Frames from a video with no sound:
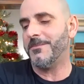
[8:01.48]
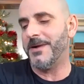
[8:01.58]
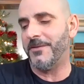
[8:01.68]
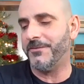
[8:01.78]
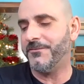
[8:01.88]

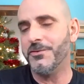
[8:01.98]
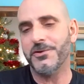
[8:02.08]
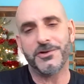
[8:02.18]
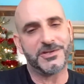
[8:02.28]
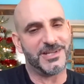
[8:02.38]
about the
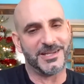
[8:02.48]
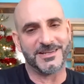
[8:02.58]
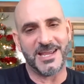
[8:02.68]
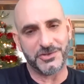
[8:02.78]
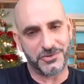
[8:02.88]
feudalistic
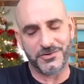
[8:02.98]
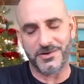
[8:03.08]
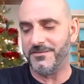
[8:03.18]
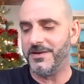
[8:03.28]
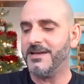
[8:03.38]
nature
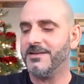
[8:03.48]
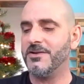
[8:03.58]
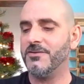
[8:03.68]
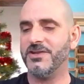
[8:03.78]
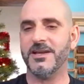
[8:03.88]
of it,
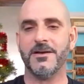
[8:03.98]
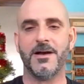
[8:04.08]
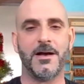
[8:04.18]
using